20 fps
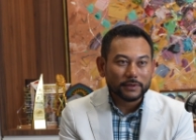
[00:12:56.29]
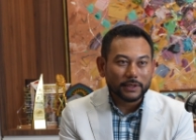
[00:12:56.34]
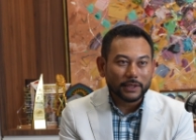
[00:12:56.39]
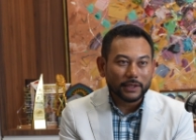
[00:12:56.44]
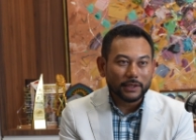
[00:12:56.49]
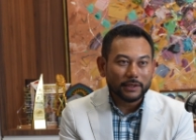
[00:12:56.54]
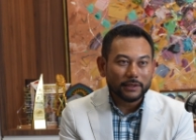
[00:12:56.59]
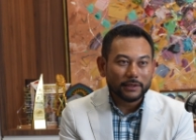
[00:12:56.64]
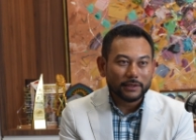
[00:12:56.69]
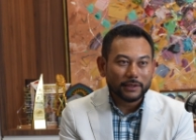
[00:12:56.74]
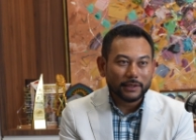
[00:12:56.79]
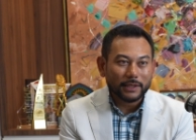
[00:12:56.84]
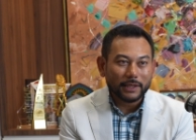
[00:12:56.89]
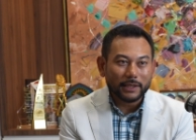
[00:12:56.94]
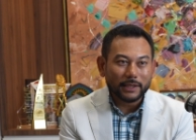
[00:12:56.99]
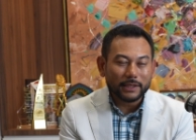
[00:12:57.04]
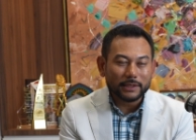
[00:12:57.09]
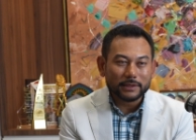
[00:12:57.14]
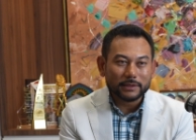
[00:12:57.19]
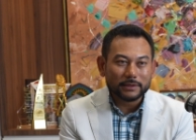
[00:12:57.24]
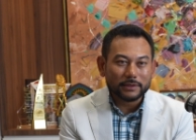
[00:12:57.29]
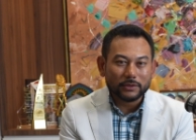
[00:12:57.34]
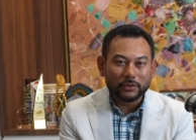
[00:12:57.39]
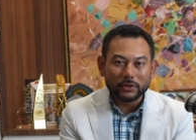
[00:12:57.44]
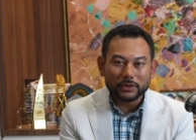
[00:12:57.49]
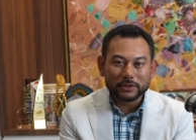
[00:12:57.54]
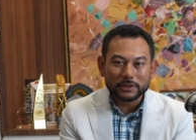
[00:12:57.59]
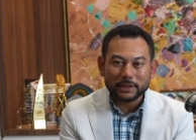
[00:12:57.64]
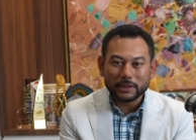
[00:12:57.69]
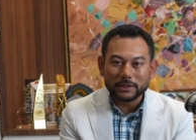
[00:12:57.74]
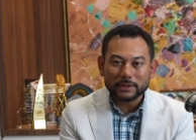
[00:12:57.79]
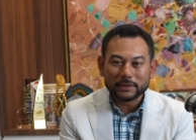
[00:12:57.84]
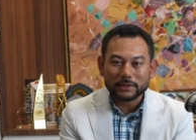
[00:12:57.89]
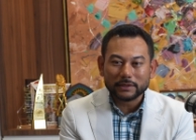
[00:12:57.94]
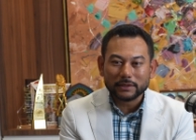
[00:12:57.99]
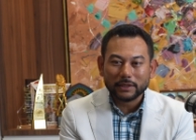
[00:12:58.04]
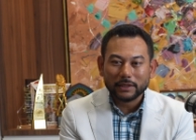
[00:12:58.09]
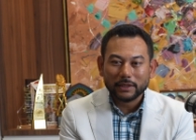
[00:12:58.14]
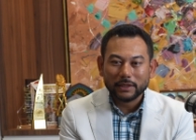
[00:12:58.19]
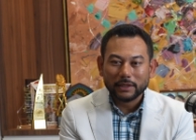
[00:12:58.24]
That is not
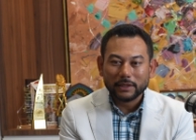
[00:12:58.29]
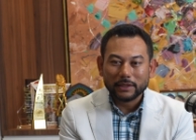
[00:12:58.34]
just